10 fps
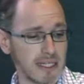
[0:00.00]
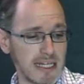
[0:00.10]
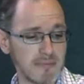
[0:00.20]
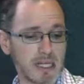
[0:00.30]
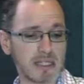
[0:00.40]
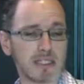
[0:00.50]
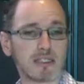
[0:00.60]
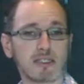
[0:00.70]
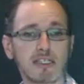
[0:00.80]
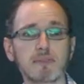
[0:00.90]
Uh, but I
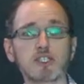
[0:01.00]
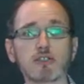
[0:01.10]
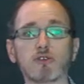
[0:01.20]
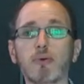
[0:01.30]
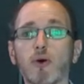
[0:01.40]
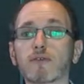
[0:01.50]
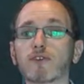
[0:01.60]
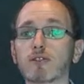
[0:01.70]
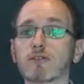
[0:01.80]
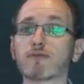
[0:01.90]
think the imaging report of
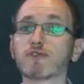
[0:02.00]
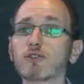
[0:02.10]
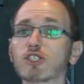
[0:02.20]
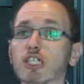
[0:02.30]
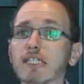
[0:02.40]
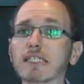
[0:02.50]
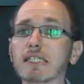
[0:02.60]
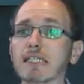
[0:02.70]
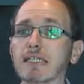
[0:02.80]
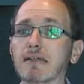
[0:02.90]
the future
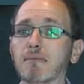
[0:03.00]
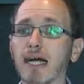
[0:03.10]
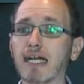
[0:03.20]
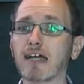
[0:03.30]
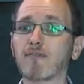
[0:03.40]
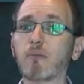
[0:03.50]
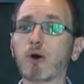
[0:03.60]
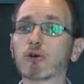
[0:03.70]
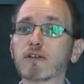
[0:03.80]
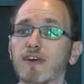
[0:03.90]
may have
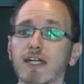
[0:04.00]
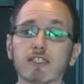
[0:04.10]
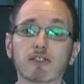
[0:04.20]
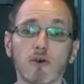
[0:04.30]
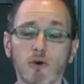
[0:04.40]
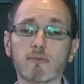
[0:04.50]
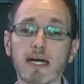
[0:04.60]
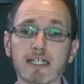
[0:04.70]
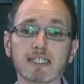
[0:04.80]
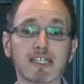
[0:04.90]
more advanced
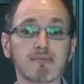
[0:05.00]
automatic